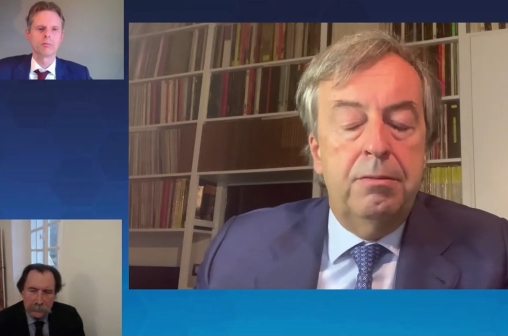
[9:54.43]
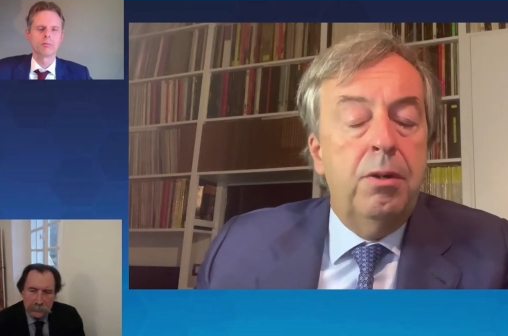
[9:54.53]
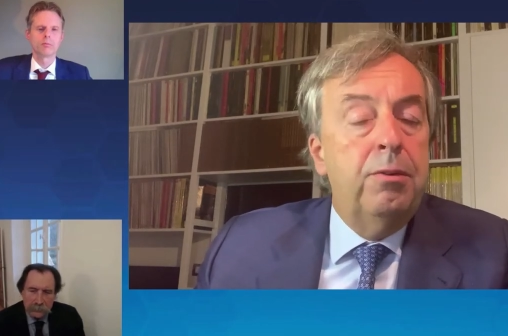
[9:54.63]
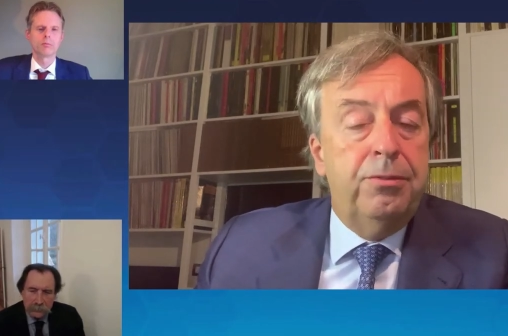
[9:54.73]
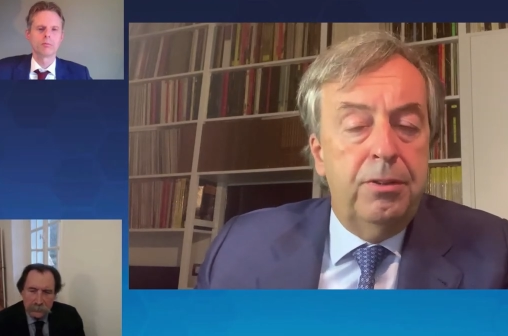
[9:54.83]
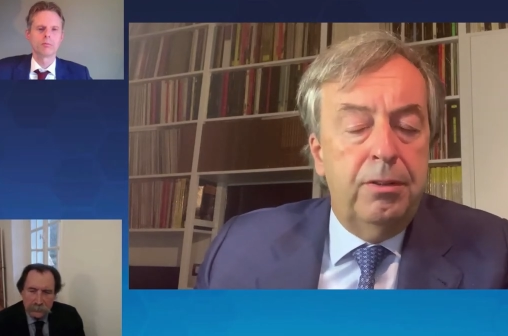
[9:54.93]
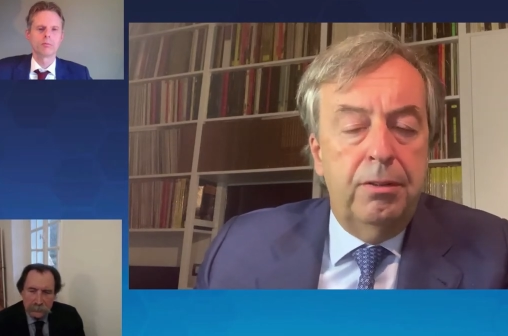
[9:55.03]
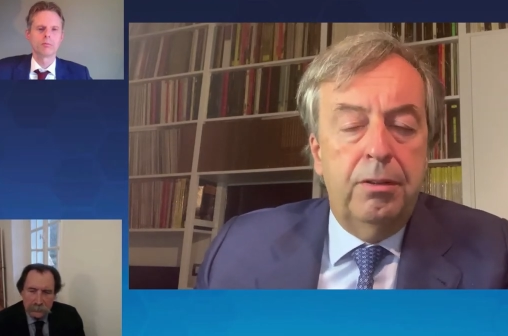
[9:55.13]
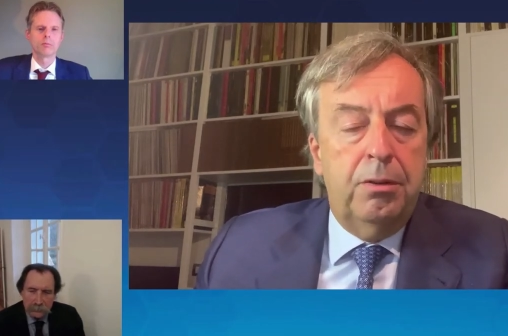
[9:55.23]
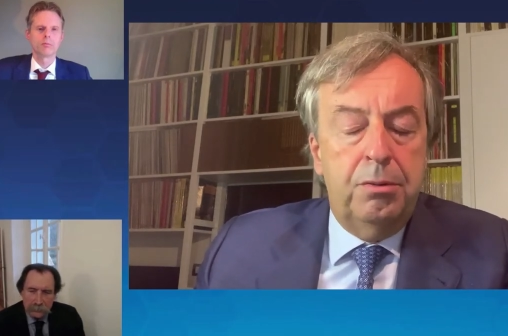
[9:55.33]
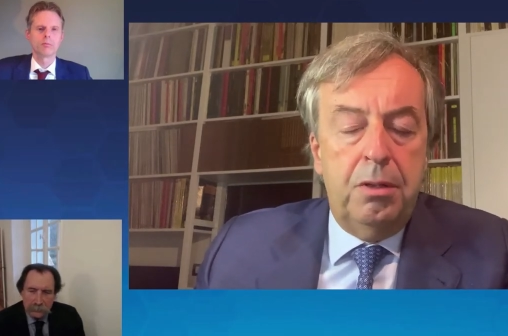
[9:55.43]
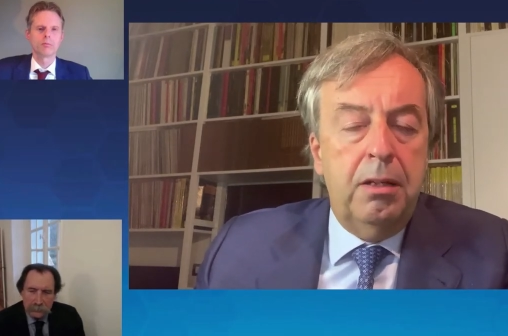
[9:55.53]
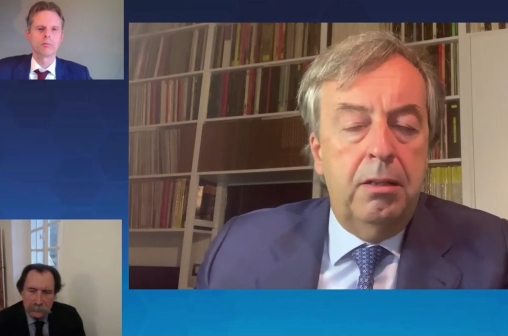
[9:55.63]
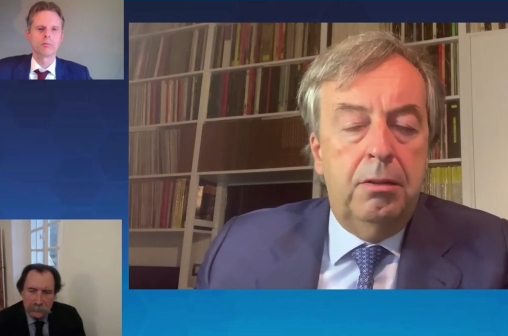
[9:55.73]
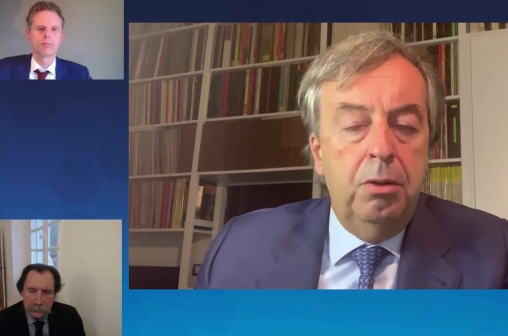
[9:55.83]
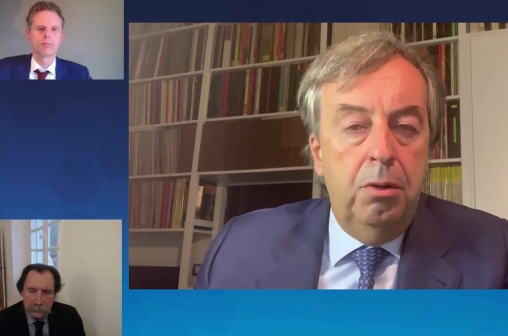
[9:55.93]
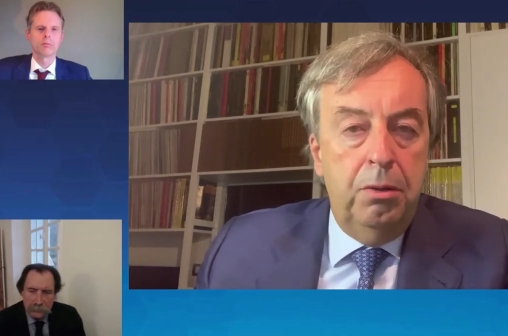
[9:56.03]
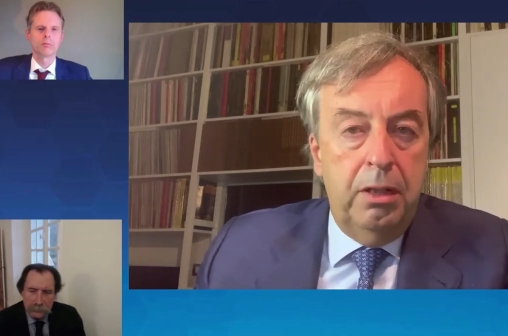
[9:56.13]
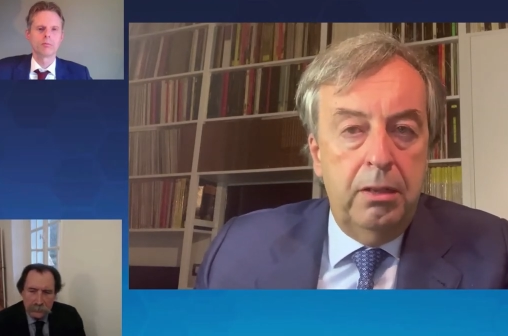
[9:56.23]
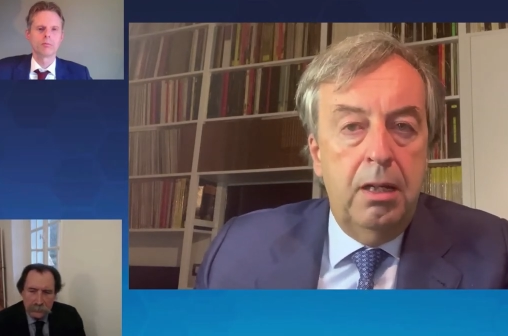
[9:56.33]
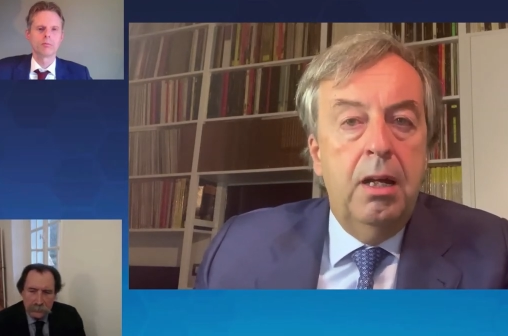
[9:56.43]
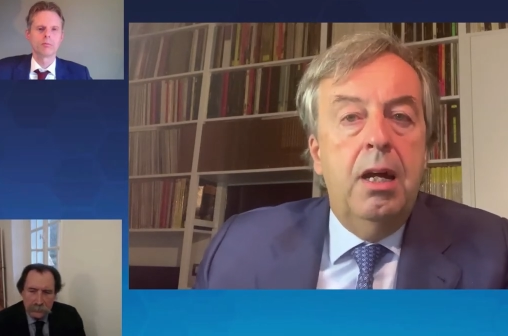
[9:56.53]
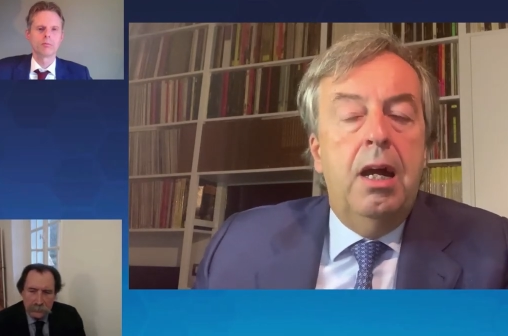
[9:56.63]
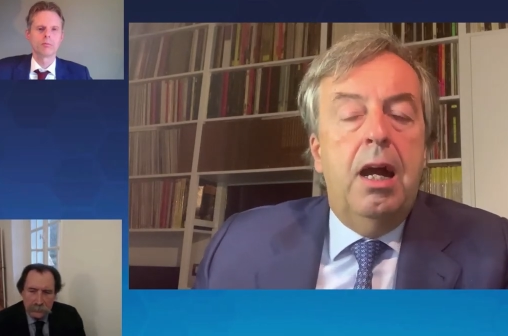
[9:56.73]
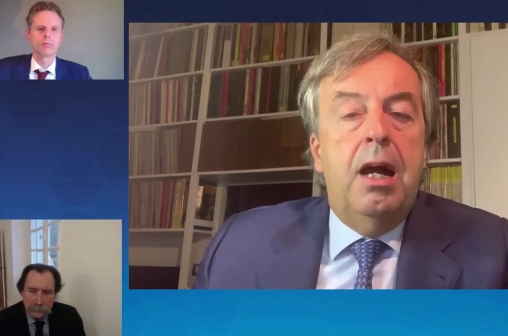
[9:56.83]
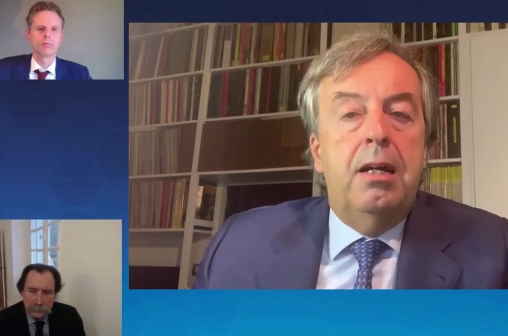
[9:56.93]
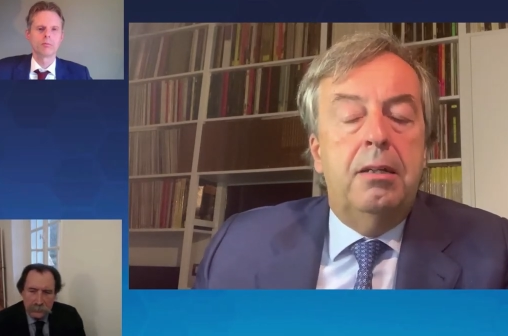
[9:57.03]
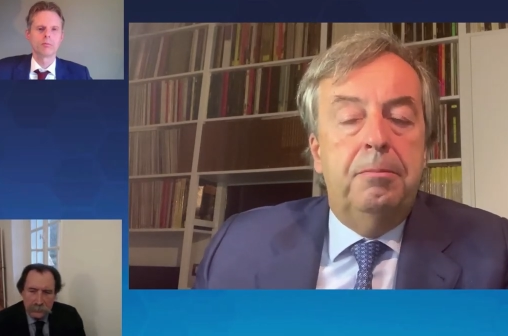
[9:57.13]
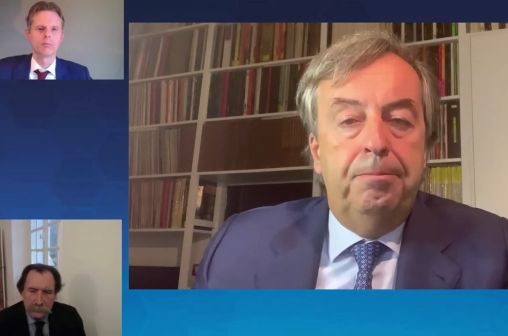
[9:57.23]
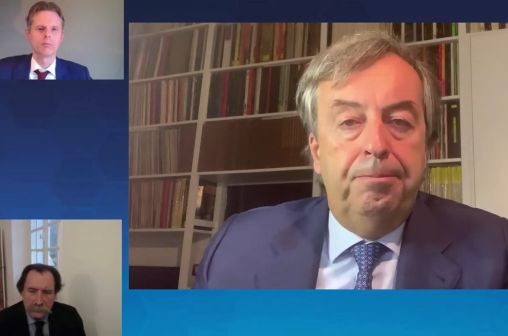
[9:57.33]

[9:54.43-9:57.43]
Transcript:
Speaker 1: often contradictory, are